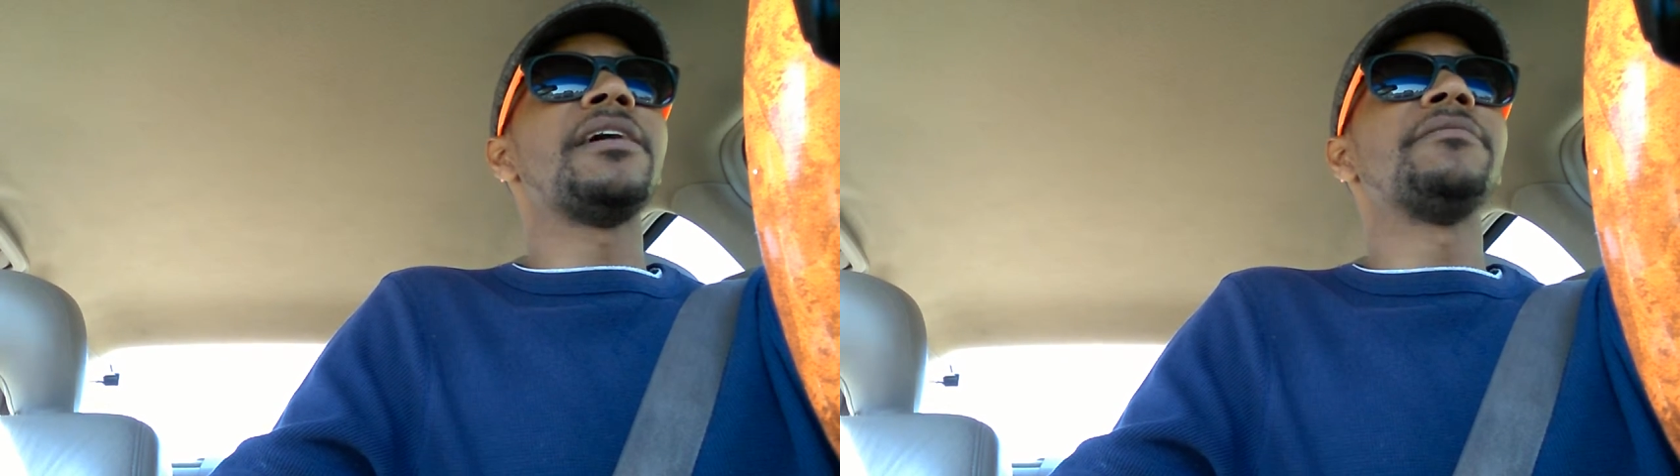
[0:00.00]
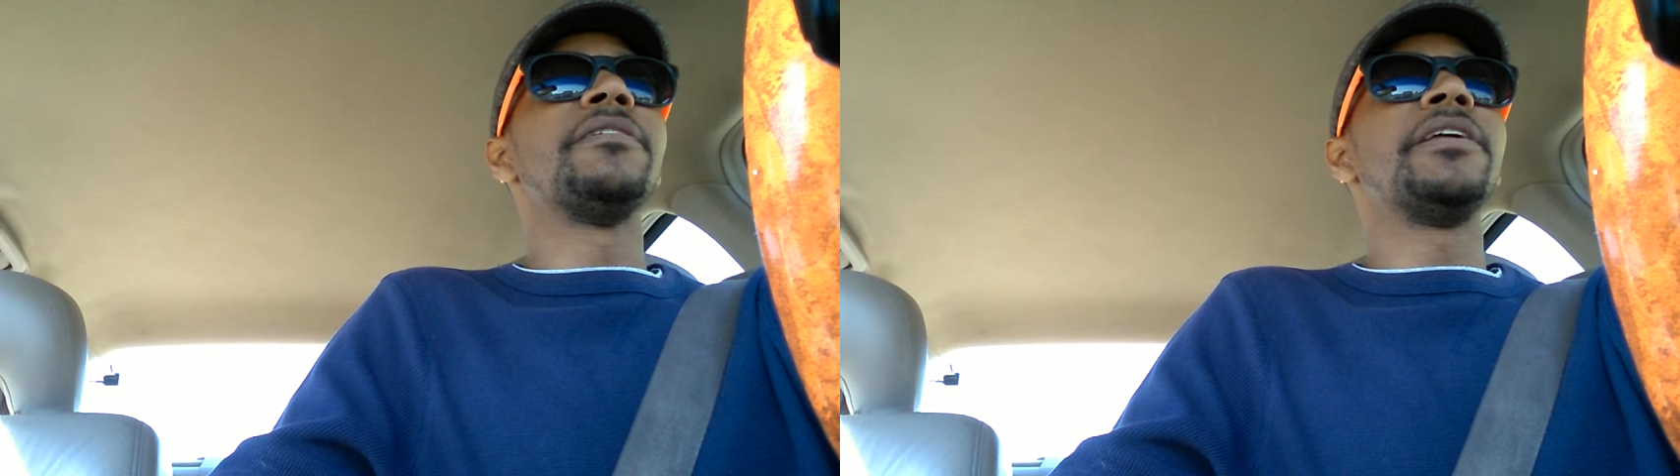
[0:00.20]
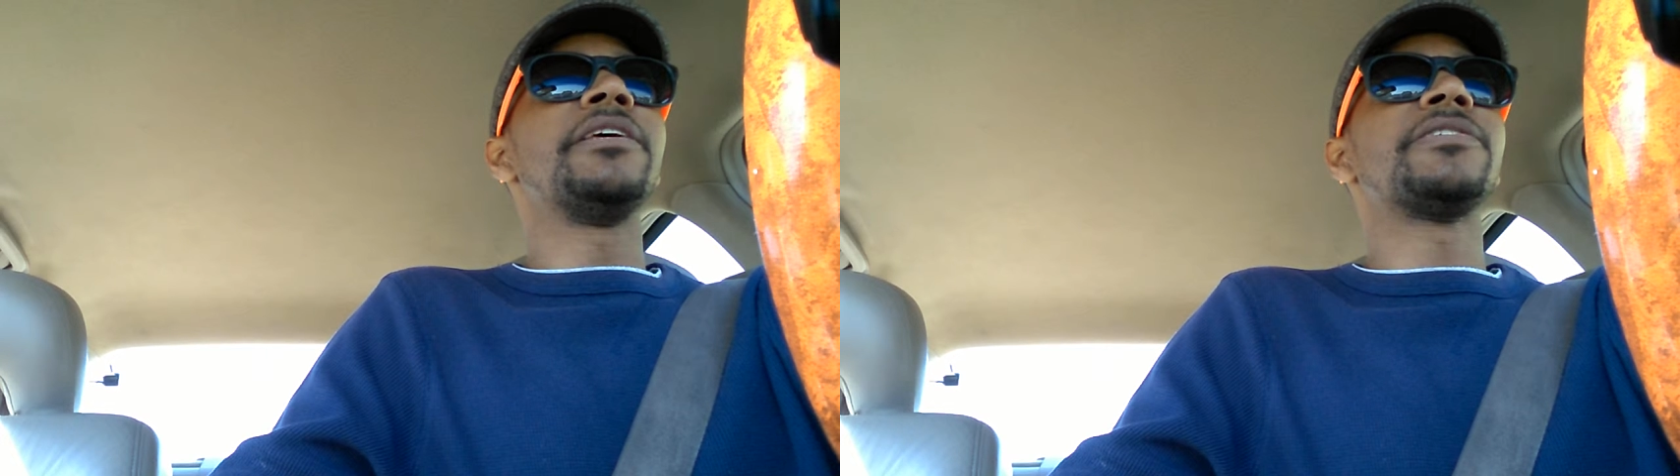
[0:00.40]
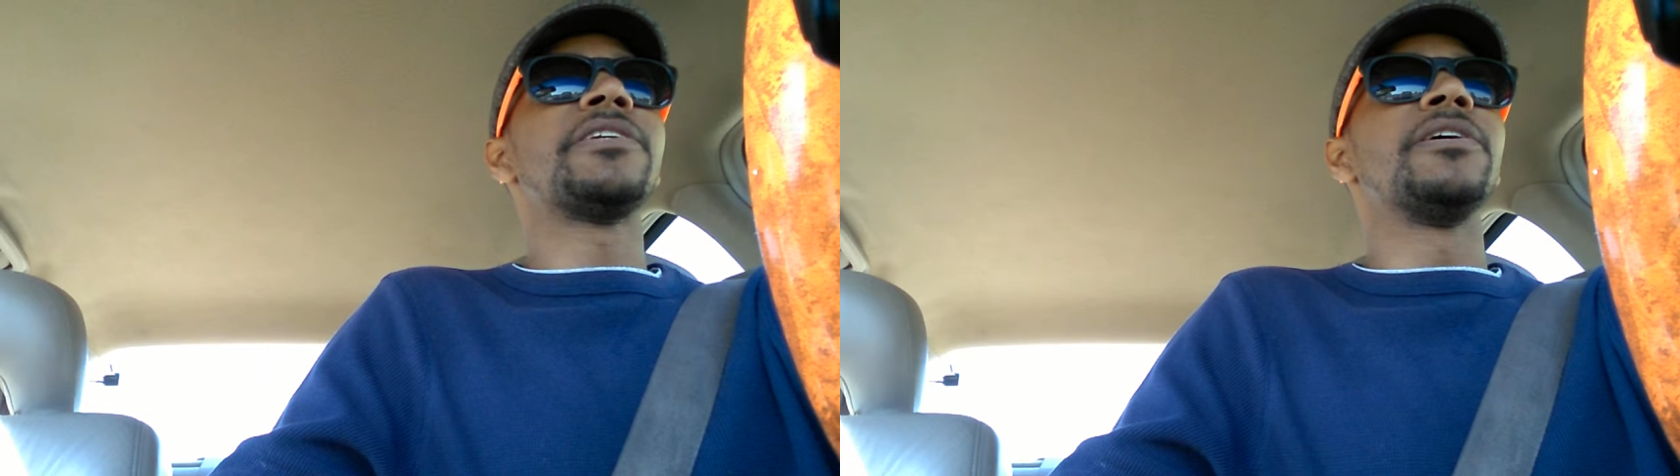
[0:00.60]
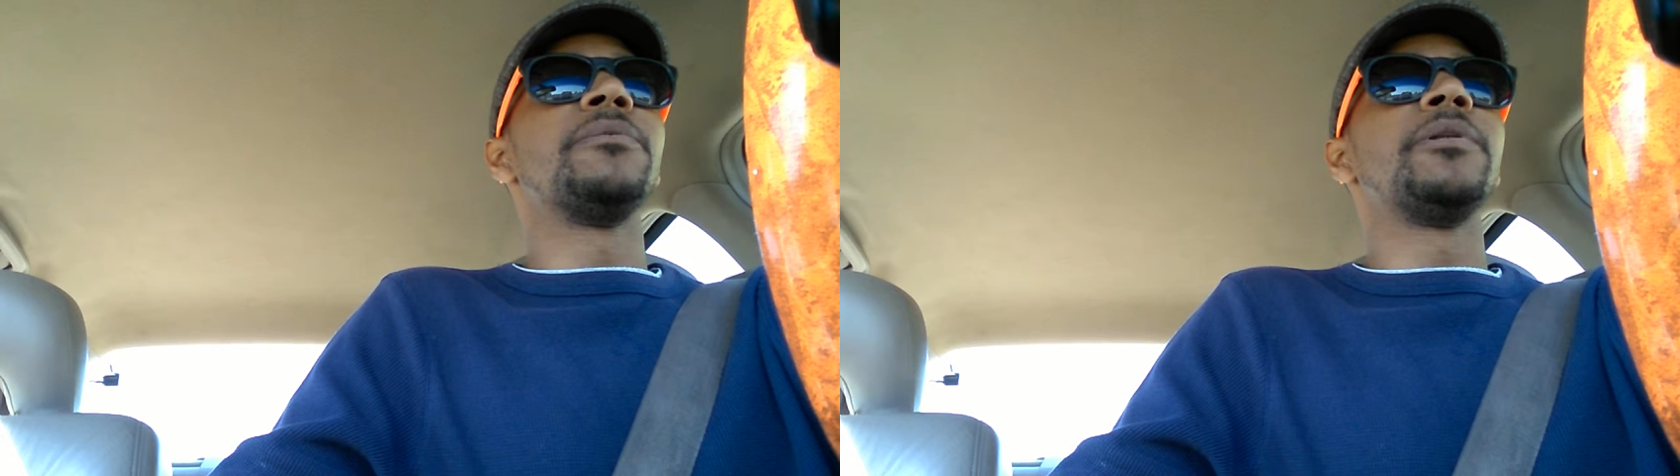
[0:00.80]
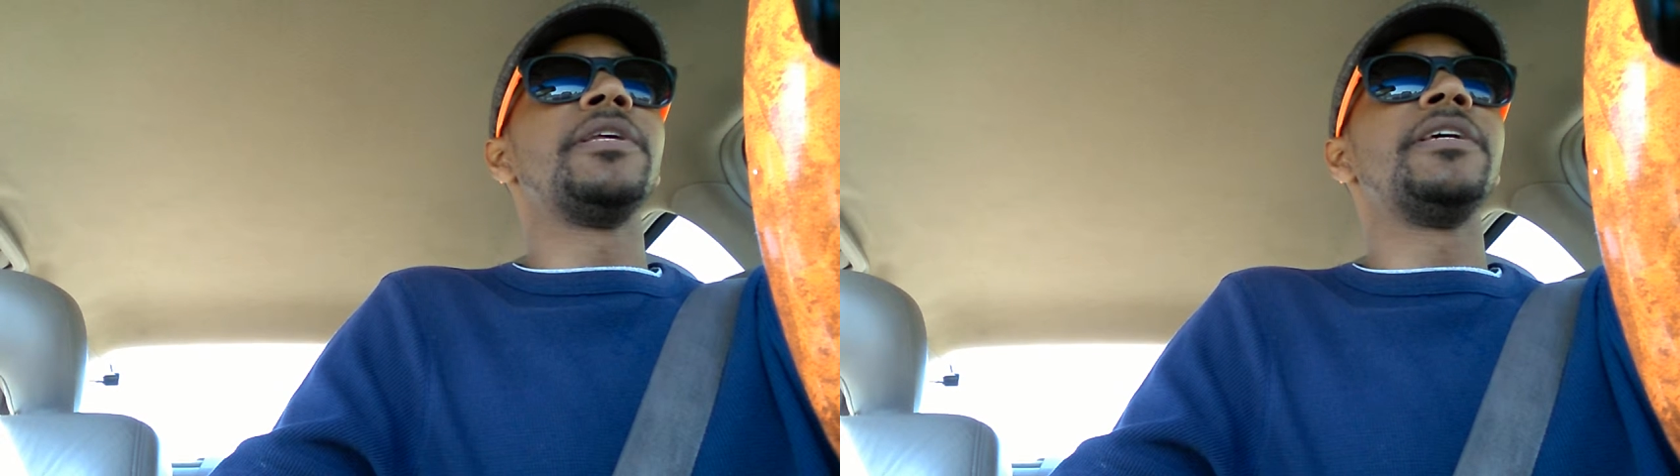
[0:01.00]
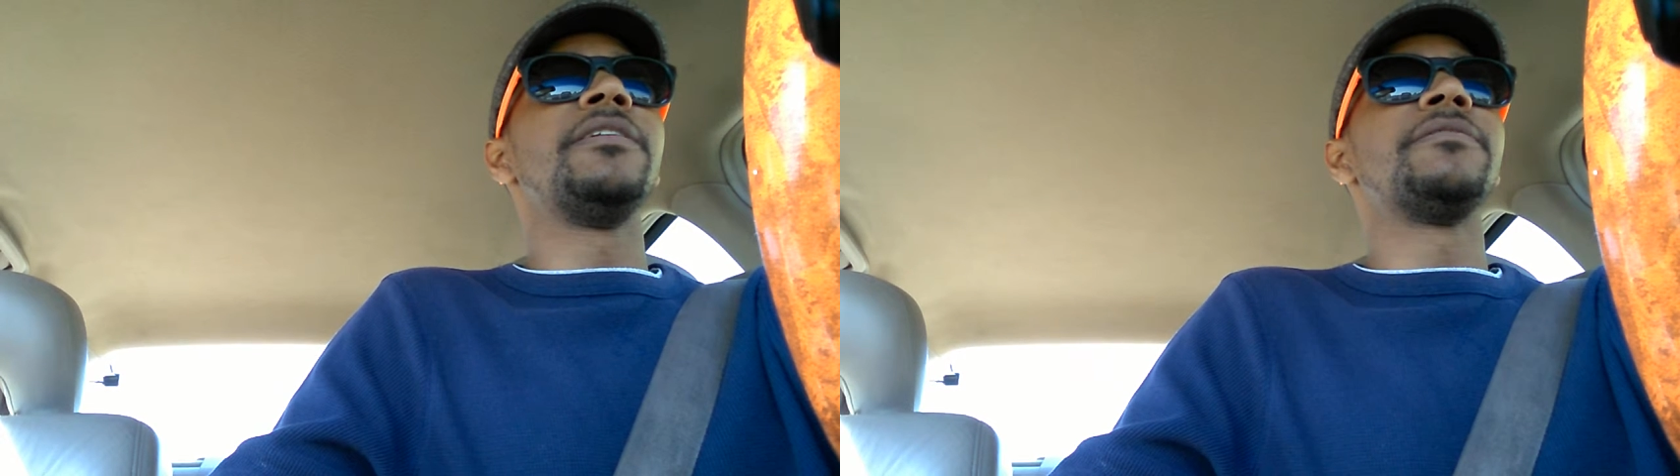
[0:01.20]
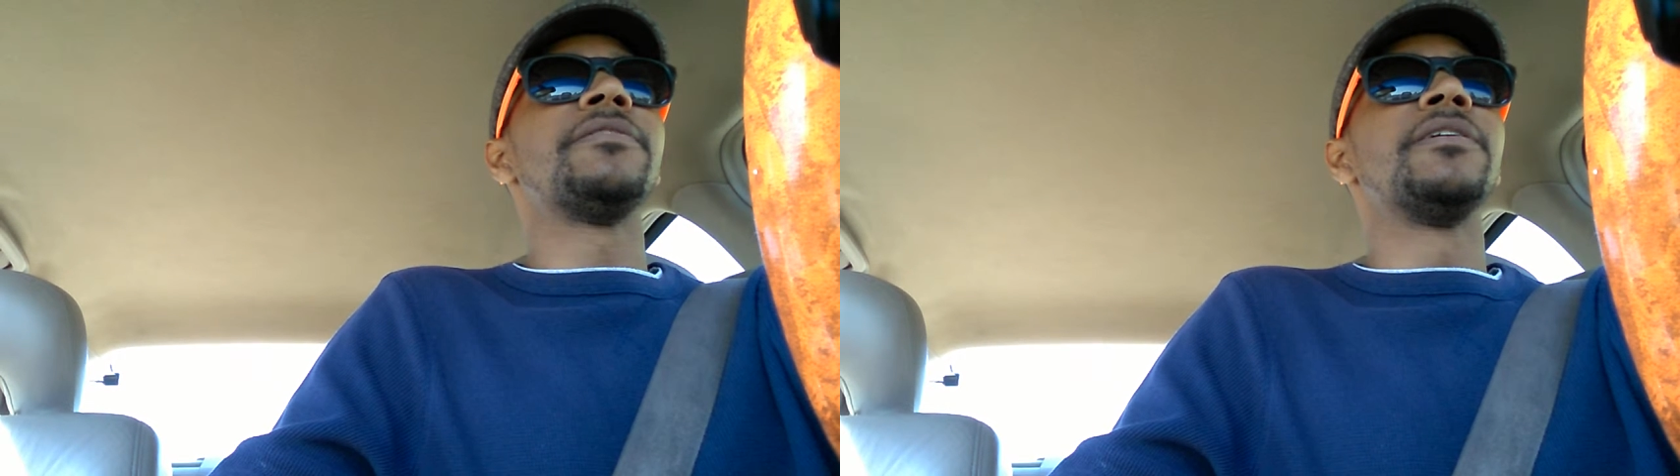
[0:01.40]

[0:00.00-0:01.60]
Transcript: really still believe